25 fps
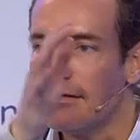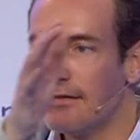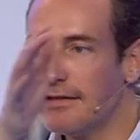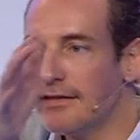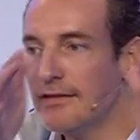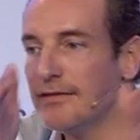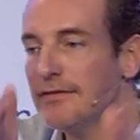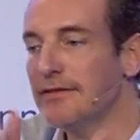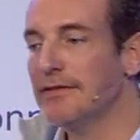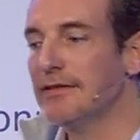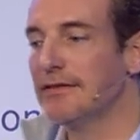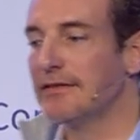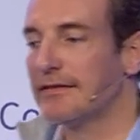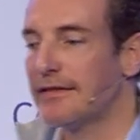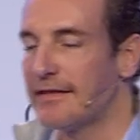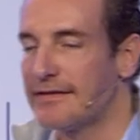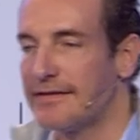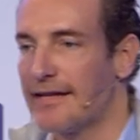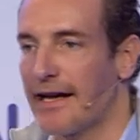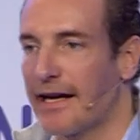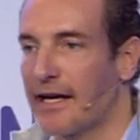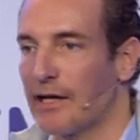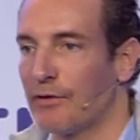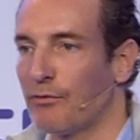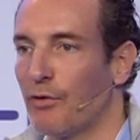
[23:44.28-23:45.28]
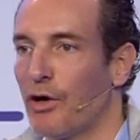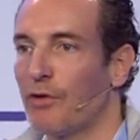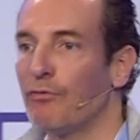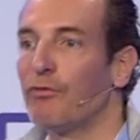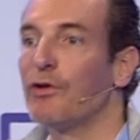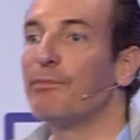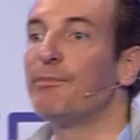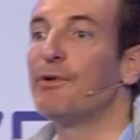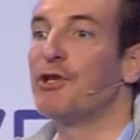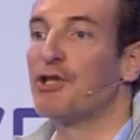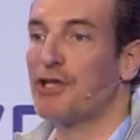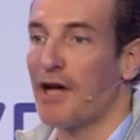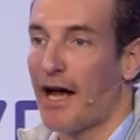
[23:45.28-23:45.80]
the second one would
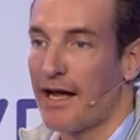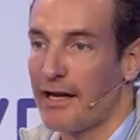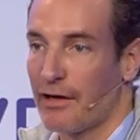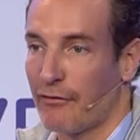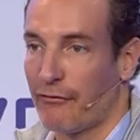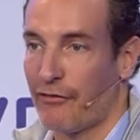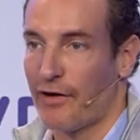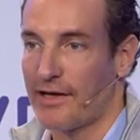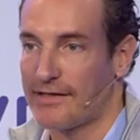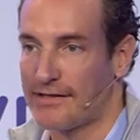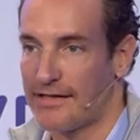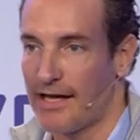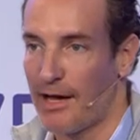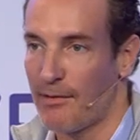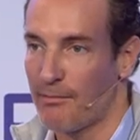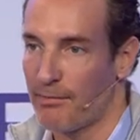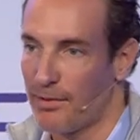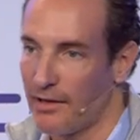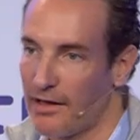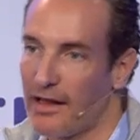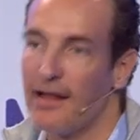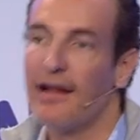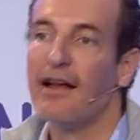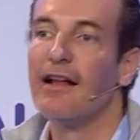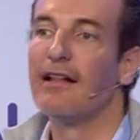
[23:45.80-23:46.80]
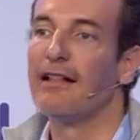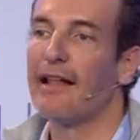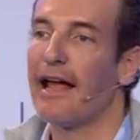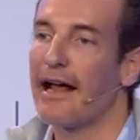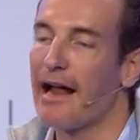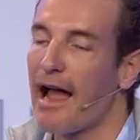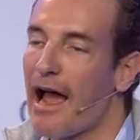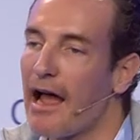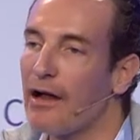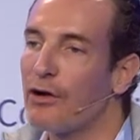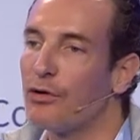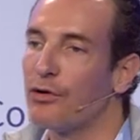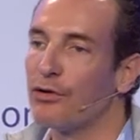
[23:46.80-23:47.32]
be China, for example. Like
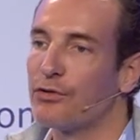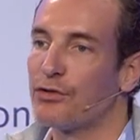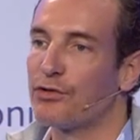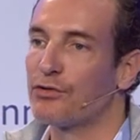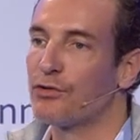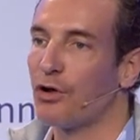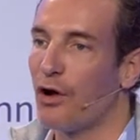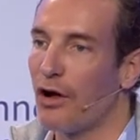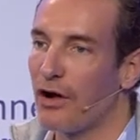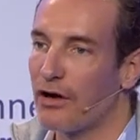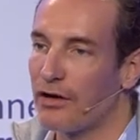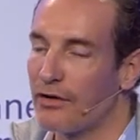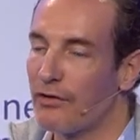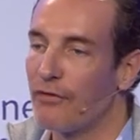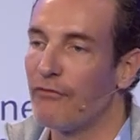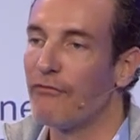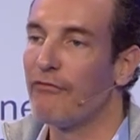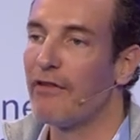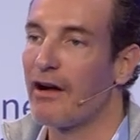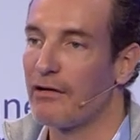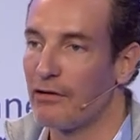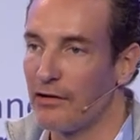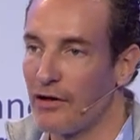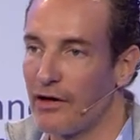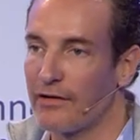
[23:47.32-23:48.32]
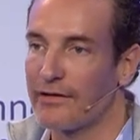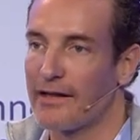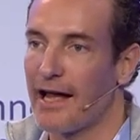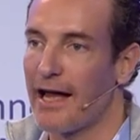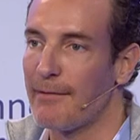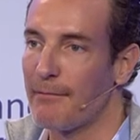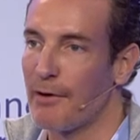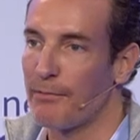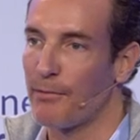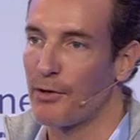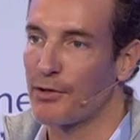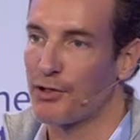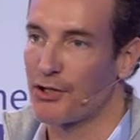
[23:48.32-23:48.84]
I could talk very long time
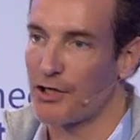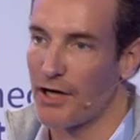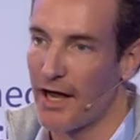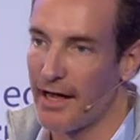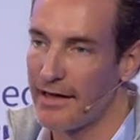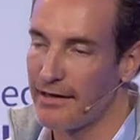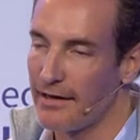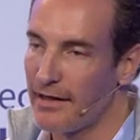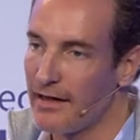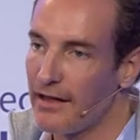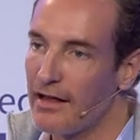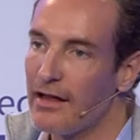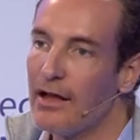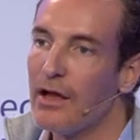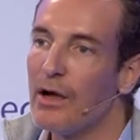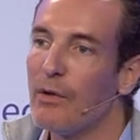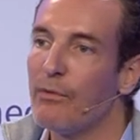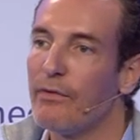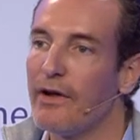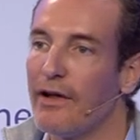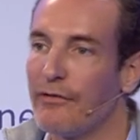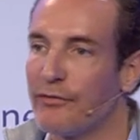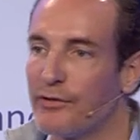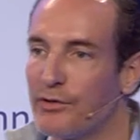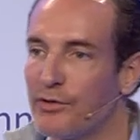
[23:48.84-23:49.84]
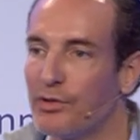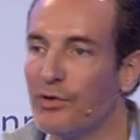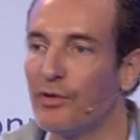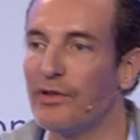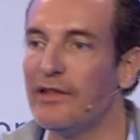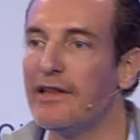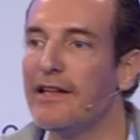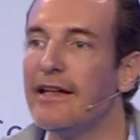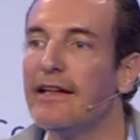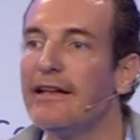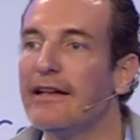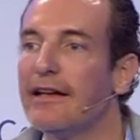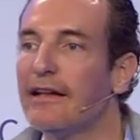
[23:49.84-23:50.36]
about China. We have two
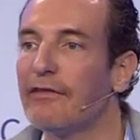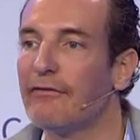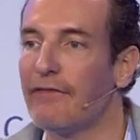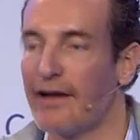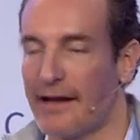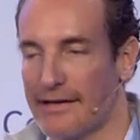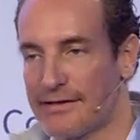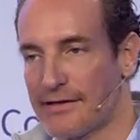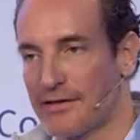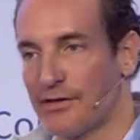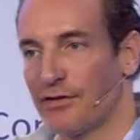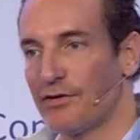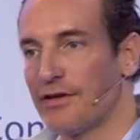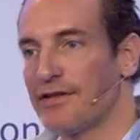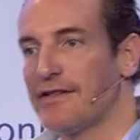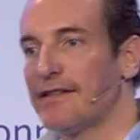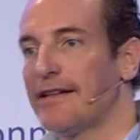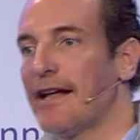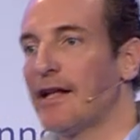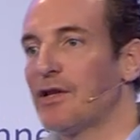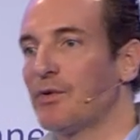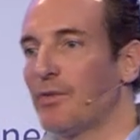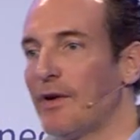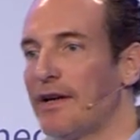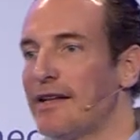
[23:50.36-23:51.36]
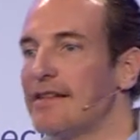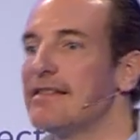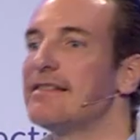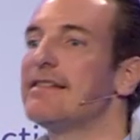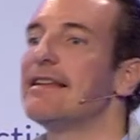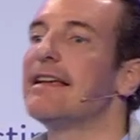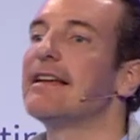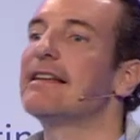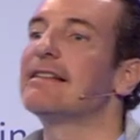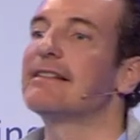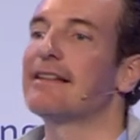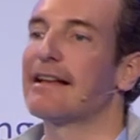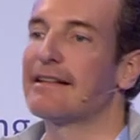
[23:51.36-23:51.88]
leading investors in
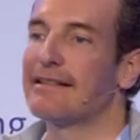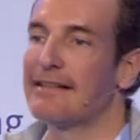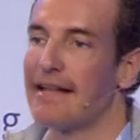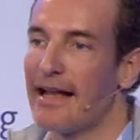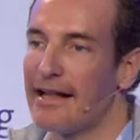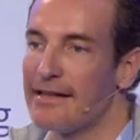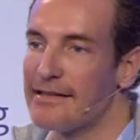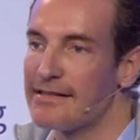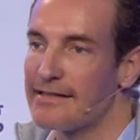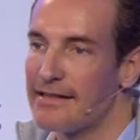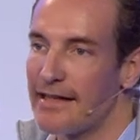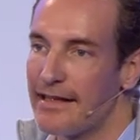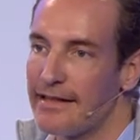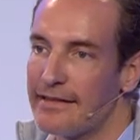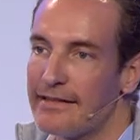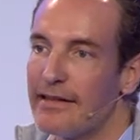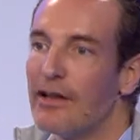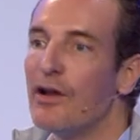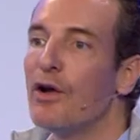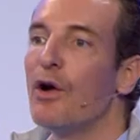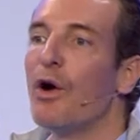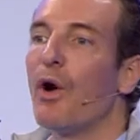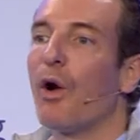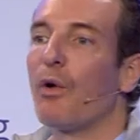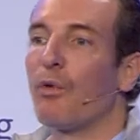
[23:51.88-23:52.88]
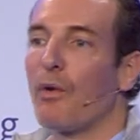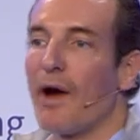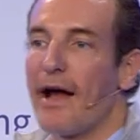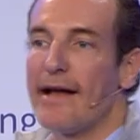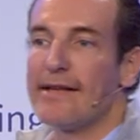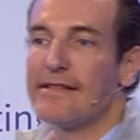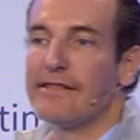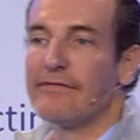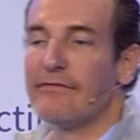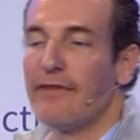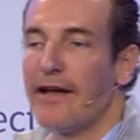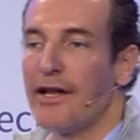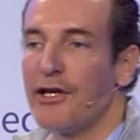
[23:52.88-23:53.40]
N26, like Tencent,
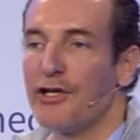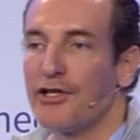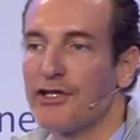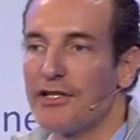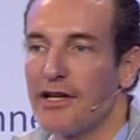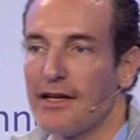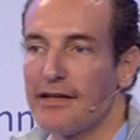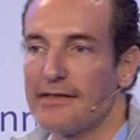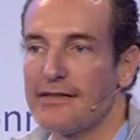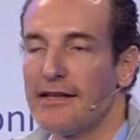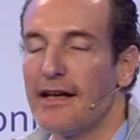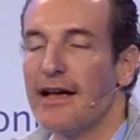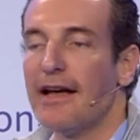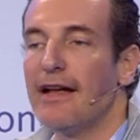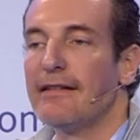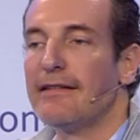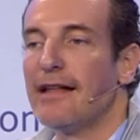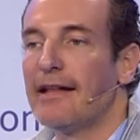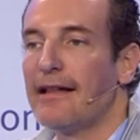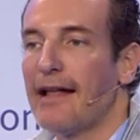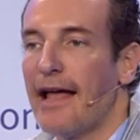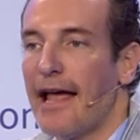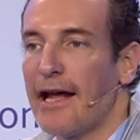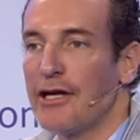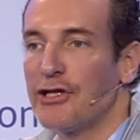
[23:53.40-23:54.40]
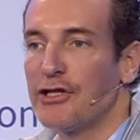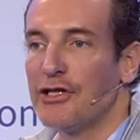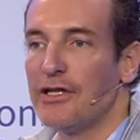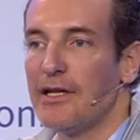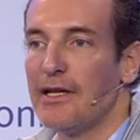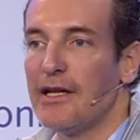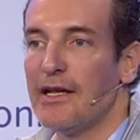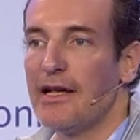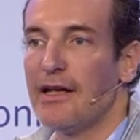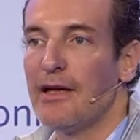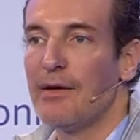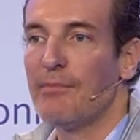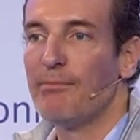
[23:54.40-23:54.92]
Horizon Ventures, that are
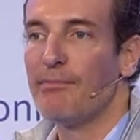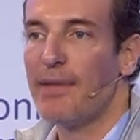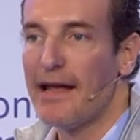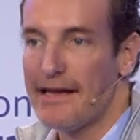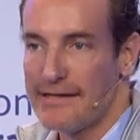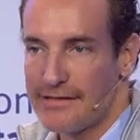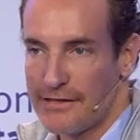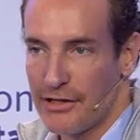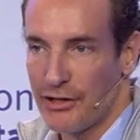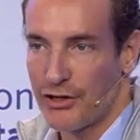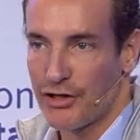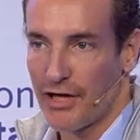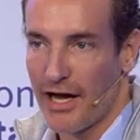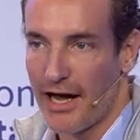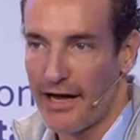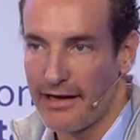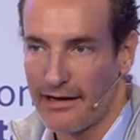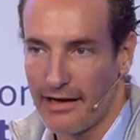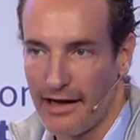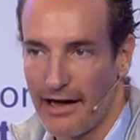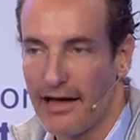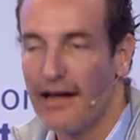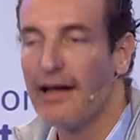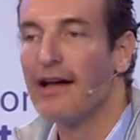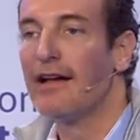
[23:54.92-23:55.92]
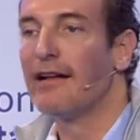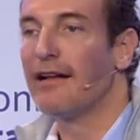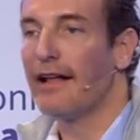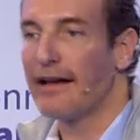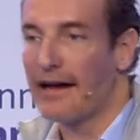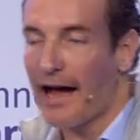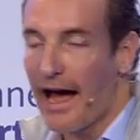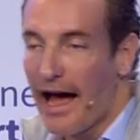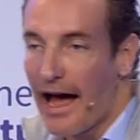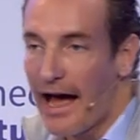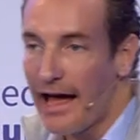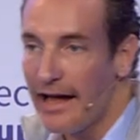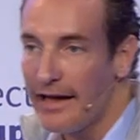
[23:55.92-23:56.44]
actually based in China. Like
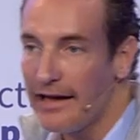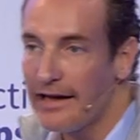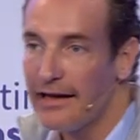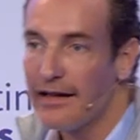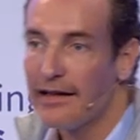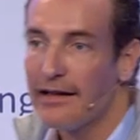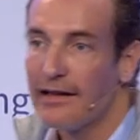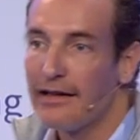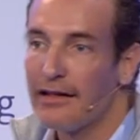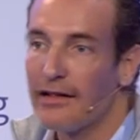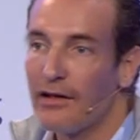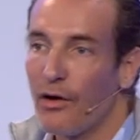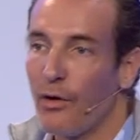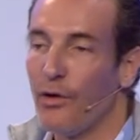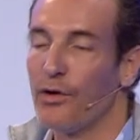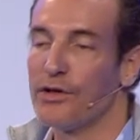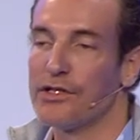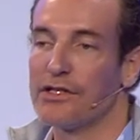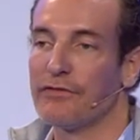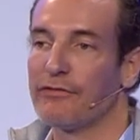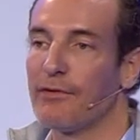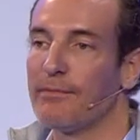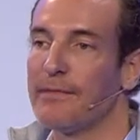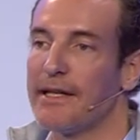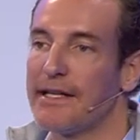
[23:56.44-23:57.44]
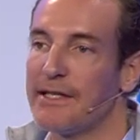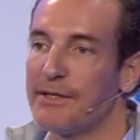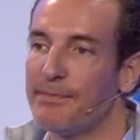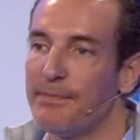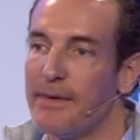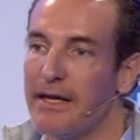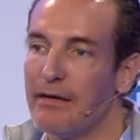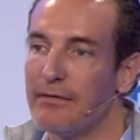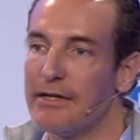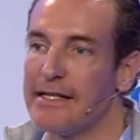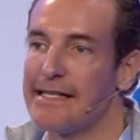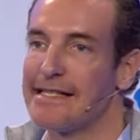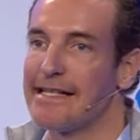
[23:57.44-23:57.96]
I also from the
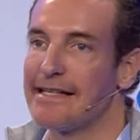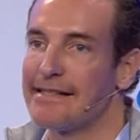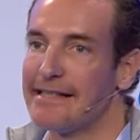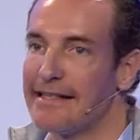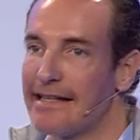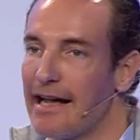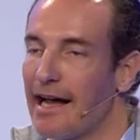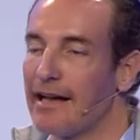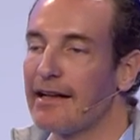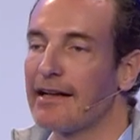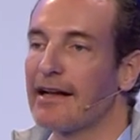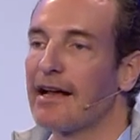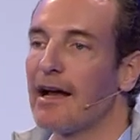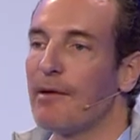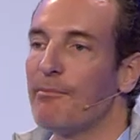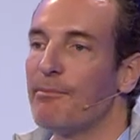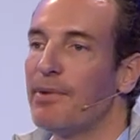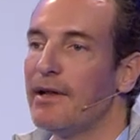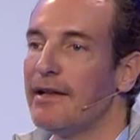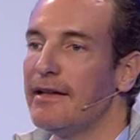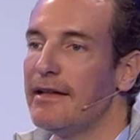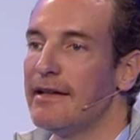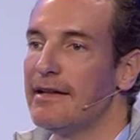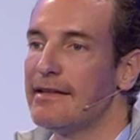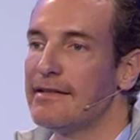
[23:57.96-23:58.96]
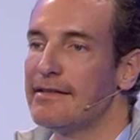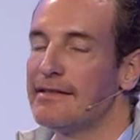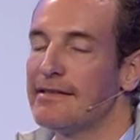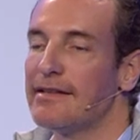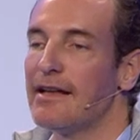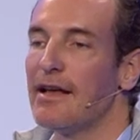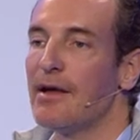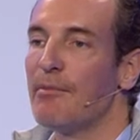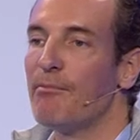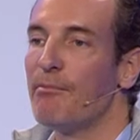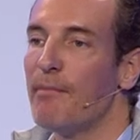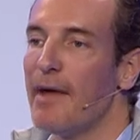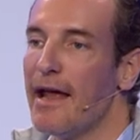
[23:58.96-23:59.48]
experience I think other companies
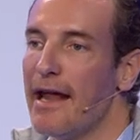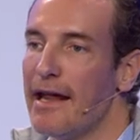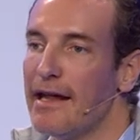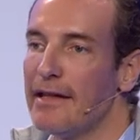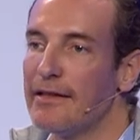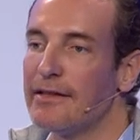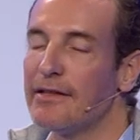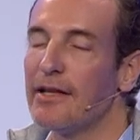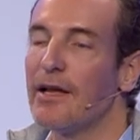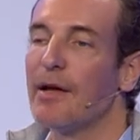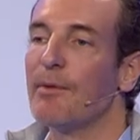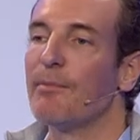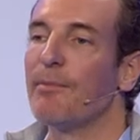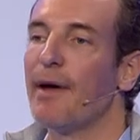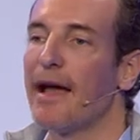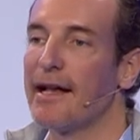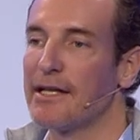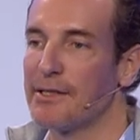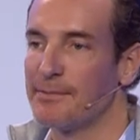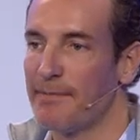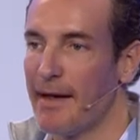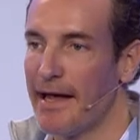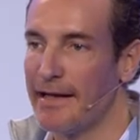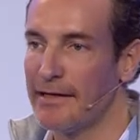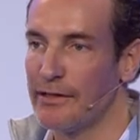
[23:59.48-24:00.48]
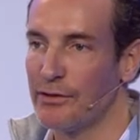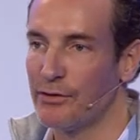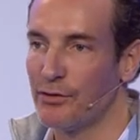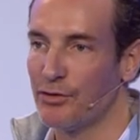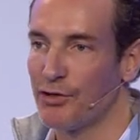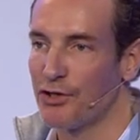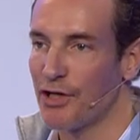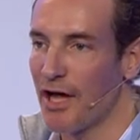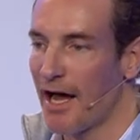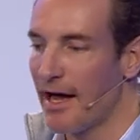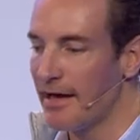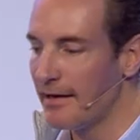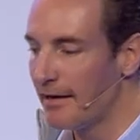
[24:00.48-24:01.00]
made by expanding to
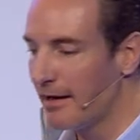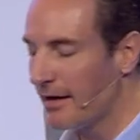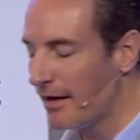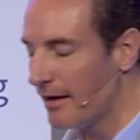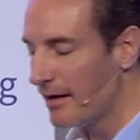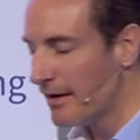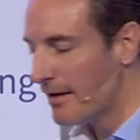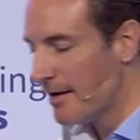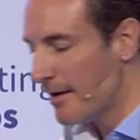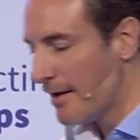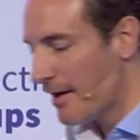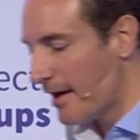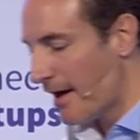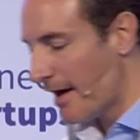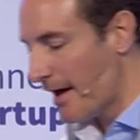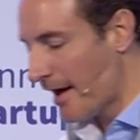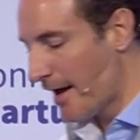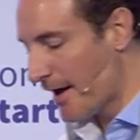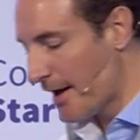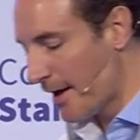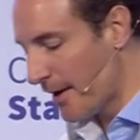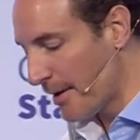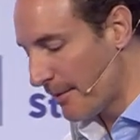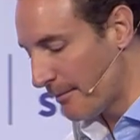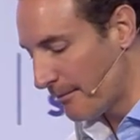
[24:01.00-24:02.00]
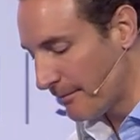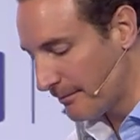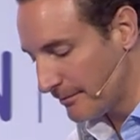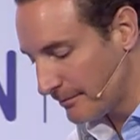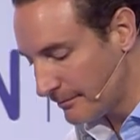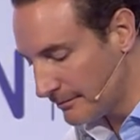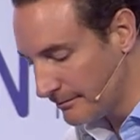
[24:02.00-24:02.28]
China, um,